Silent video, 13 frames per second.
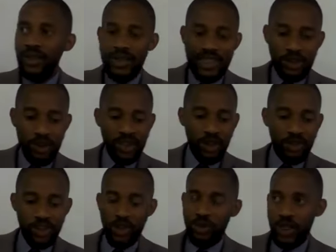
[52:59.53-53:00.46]
this piece
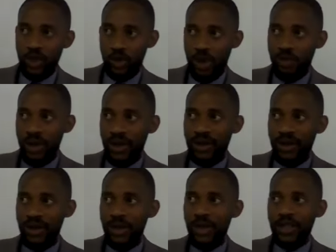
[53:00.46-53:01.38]
of scripture. You remember
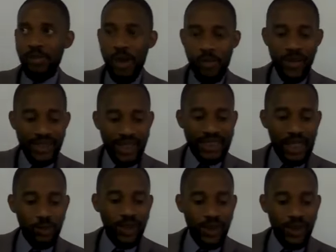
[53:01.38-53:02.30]
the memory text
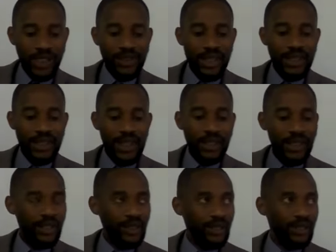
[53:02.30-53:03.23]
that we read in, in,
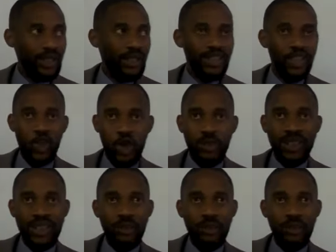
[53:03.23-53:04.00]
in, in Deuteronomy